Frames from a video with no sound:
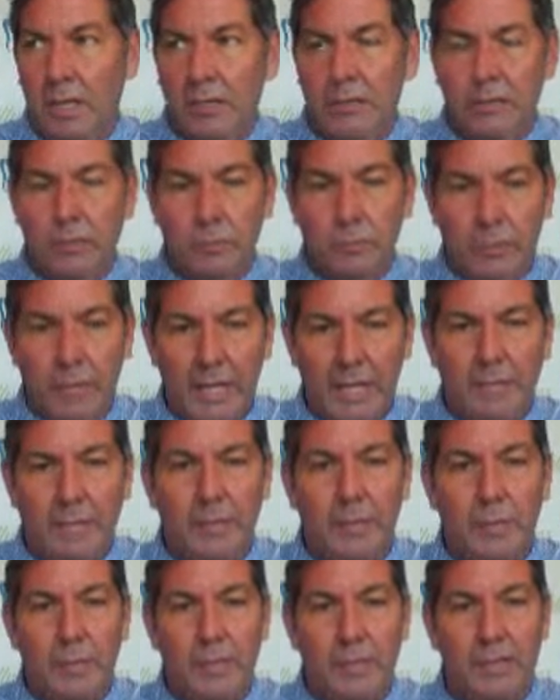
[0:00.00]
under
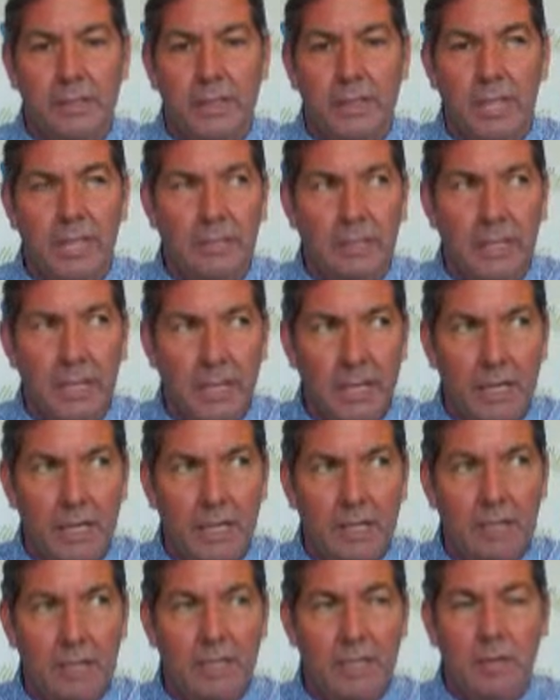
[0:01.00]
regular periodontal
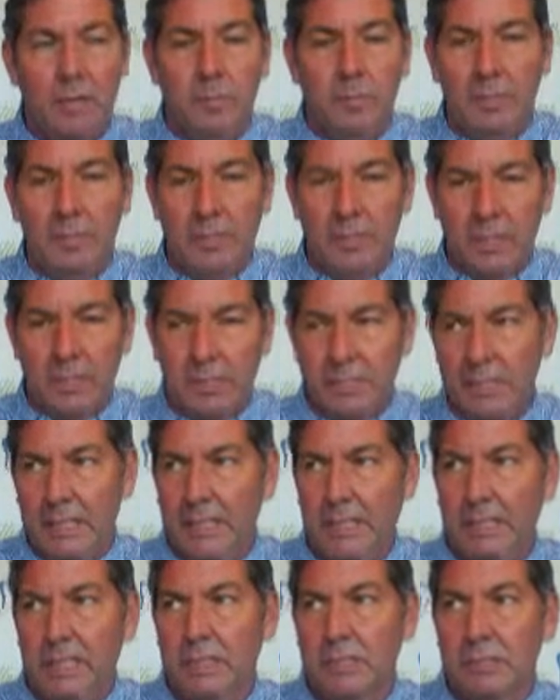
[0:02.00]
care, because
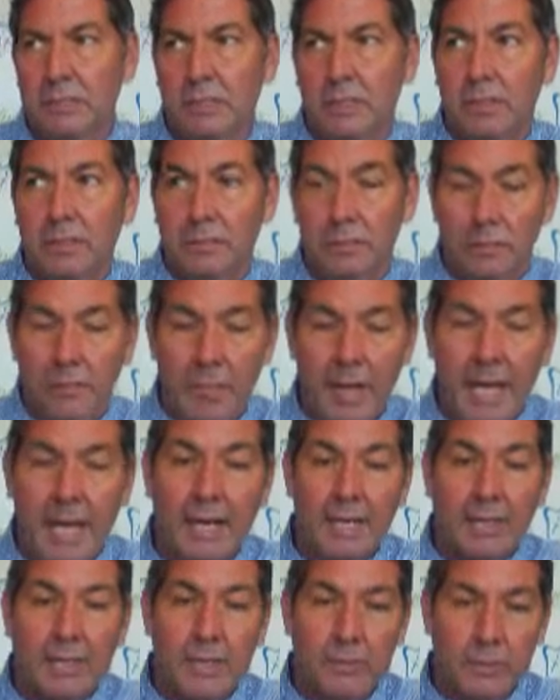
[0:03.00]
it is
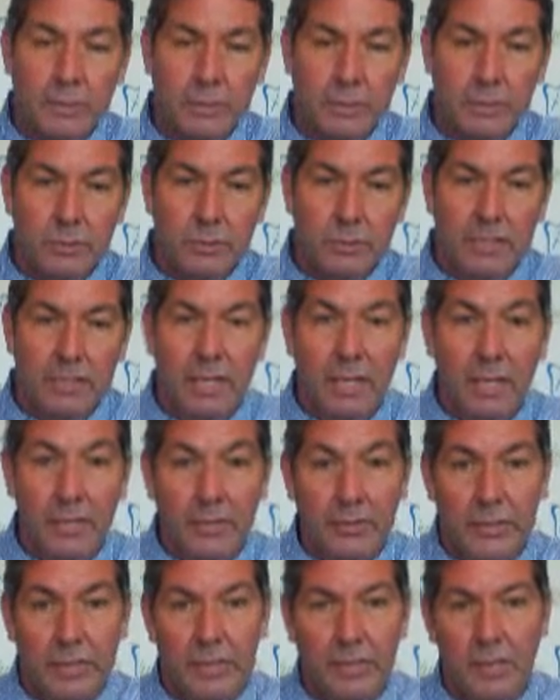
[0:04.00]
dramatically reducing
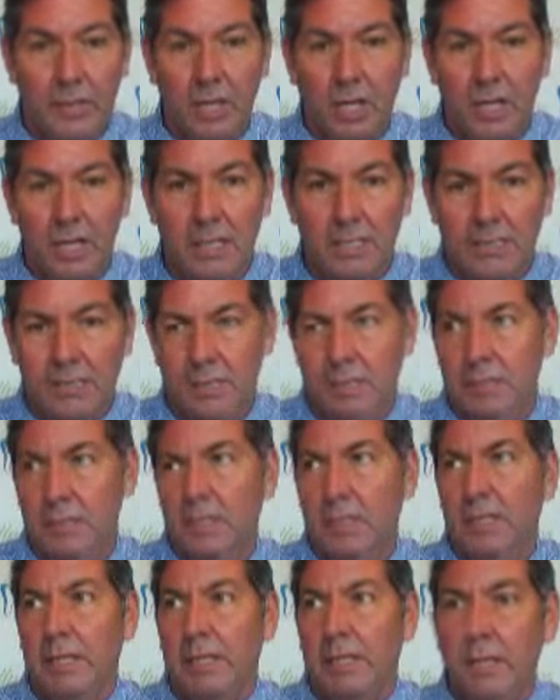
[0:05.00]
healthcare costs
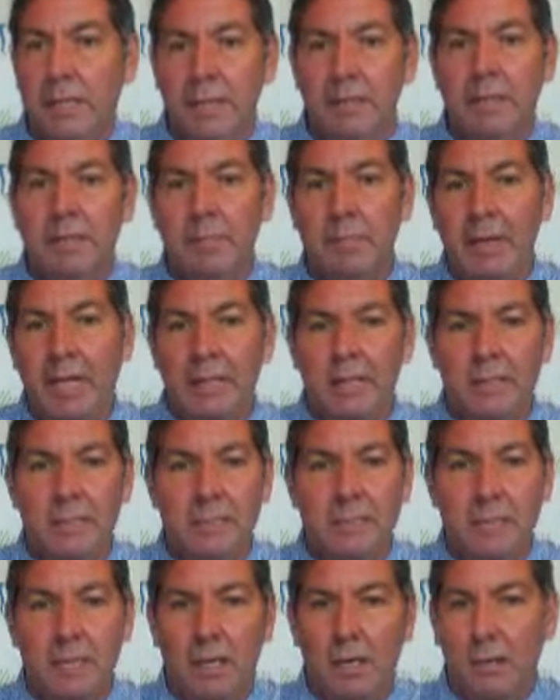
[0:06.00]
in the
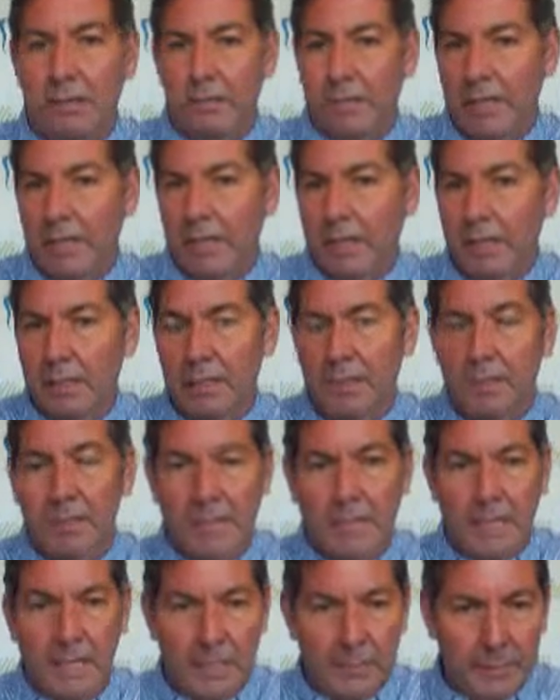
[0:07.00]
maintenance of their
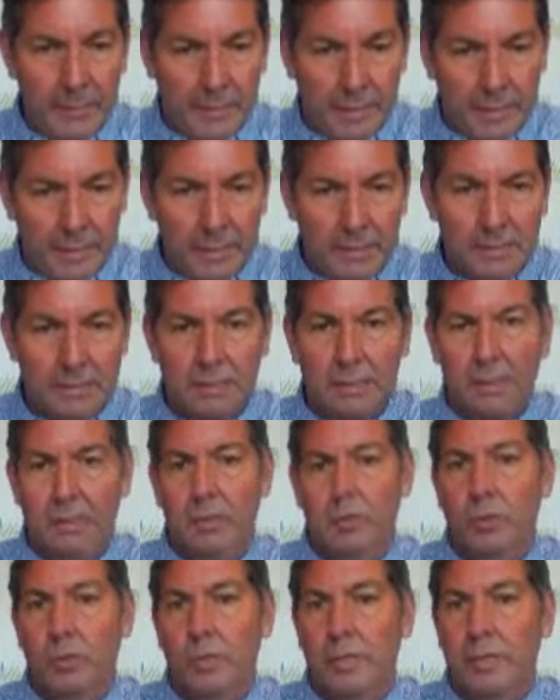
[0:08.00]
diabetes,
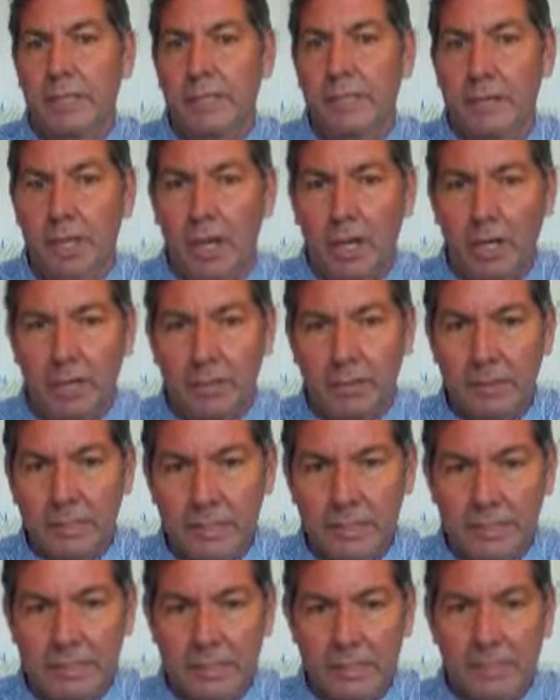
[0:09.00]
coronary artery
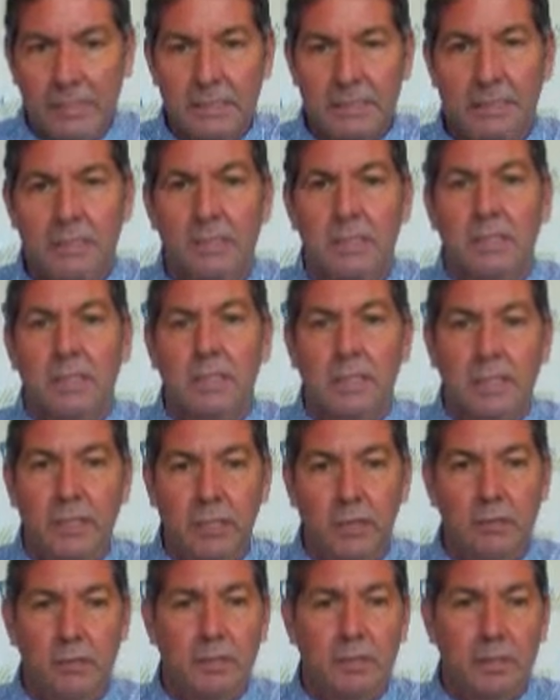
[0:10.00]
disease. You
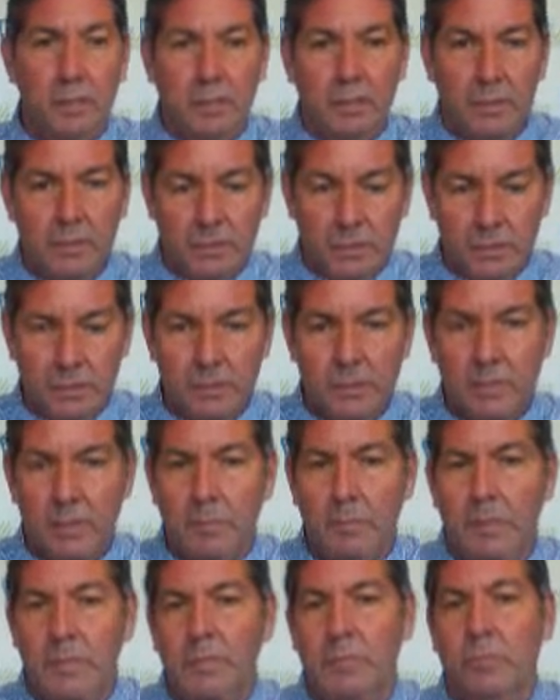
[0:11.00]
know, insurance
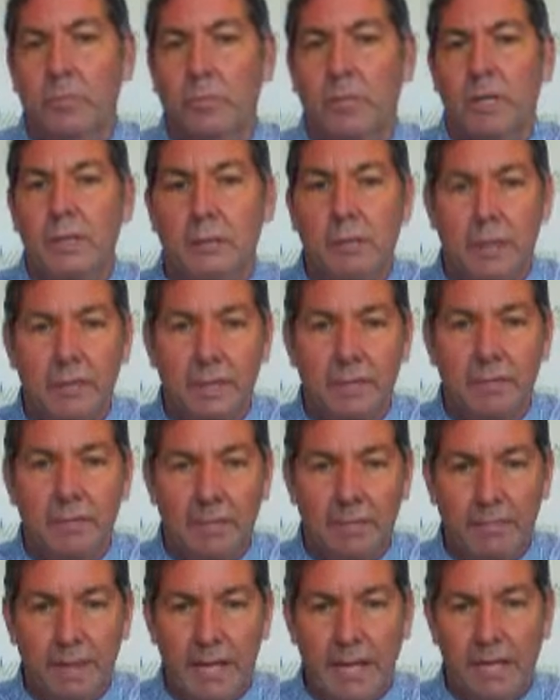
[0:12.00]
companies are well aware of
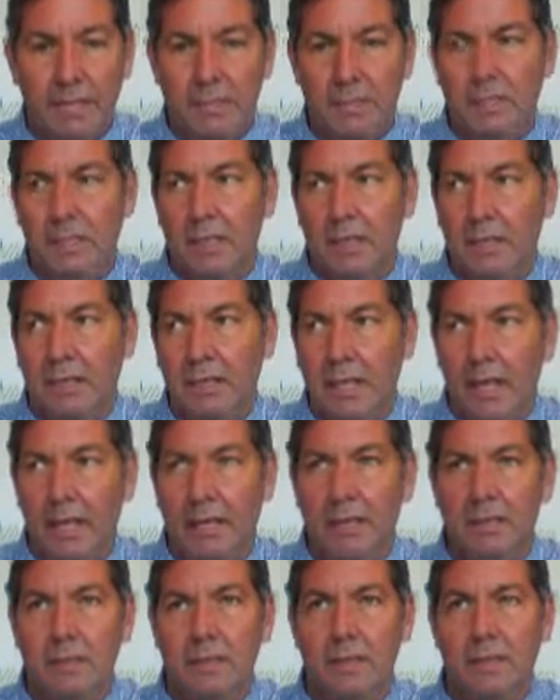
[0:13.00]
the fact
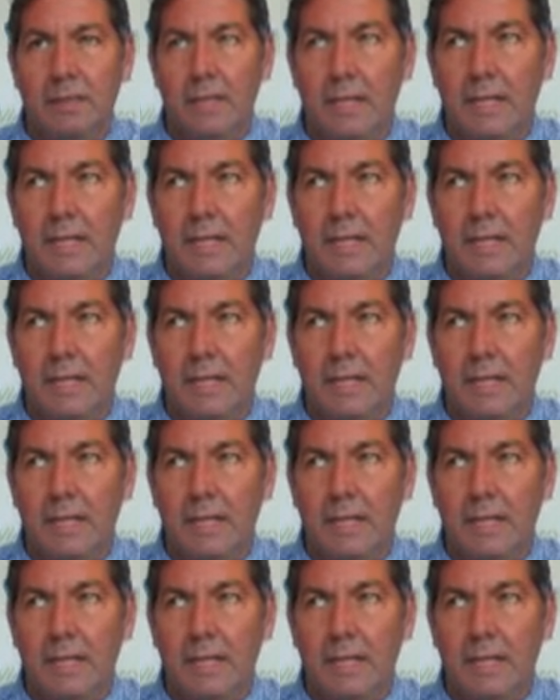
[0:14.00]
that